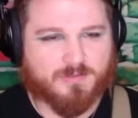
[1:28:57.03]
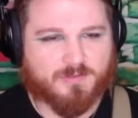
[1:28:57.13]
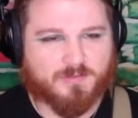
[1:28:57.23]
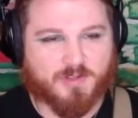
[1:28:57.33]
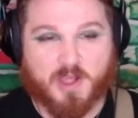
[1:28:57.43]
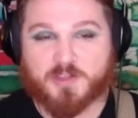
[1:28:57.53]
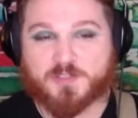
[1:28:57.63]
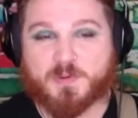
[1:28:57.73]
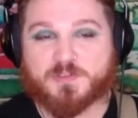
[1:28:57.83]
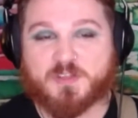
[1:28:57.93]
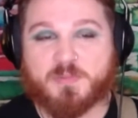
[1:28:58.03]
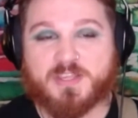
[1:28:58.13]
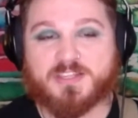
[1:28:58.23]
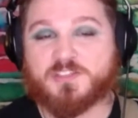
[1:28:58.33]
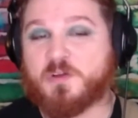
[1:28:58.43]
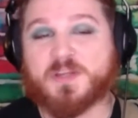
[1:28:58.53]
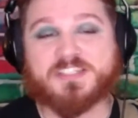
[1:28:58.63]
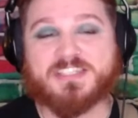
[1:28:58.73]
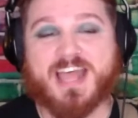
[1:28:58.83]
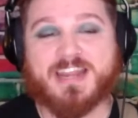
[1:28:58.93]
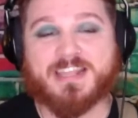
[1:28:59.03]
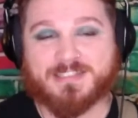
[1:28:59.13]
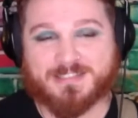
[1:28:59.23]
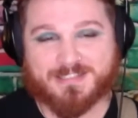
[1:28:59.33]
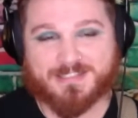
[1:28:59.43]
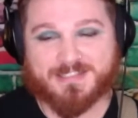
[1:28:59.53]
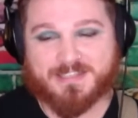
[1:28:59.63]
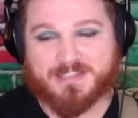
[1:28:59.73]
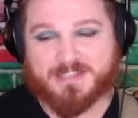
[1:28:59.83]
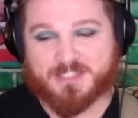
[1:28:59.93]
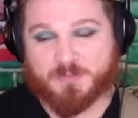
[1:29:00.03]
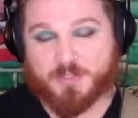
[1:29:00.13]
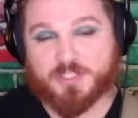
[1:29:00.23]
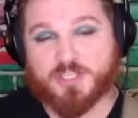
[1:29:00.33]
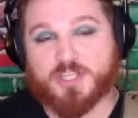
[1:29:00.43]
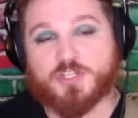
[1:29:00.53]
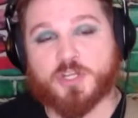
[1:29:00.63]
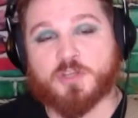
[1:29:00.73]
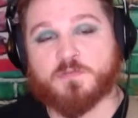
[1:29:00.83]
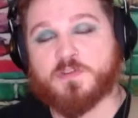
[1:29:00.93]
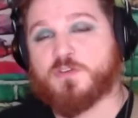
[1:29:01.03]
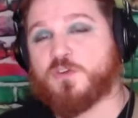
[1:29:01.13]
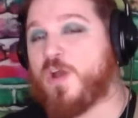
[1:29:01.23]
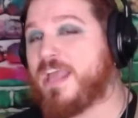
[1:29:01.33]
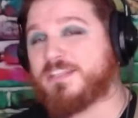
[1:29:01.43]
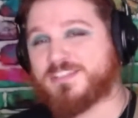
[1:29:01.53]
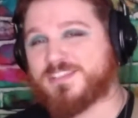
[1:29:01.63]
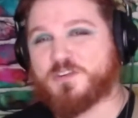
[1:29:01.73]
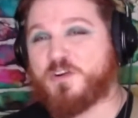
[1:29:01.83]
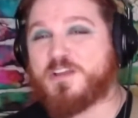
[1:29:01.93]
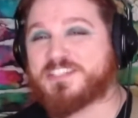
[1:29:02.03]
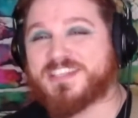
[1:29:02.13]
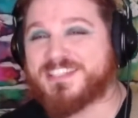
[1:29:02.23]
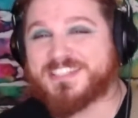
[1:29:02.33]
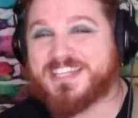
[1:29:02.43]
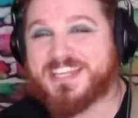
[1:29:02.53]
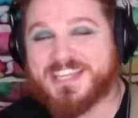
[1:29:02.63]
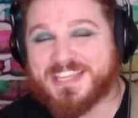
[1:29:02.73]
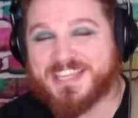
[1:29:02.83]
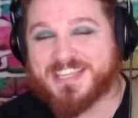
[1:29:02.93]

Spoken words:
It's all supposed to be so exciting, to be teaching of Christ across the sea.